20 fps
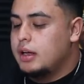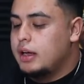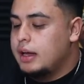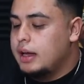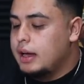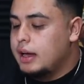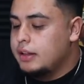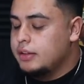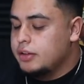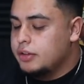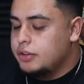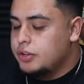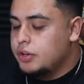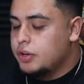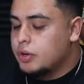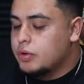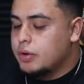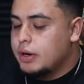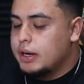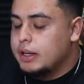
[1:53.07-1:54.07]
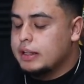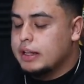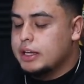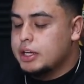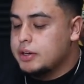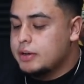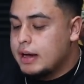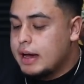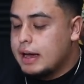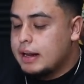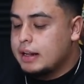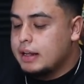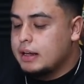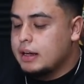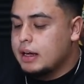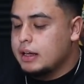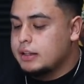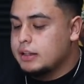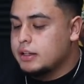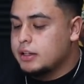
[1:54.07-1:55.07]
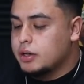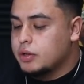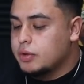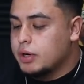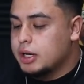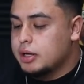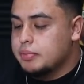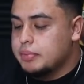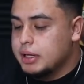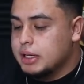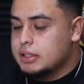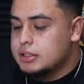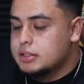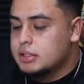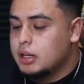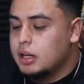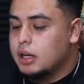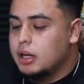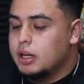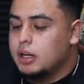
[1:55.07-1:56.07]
and new credit that you're adding, and then the credit mix.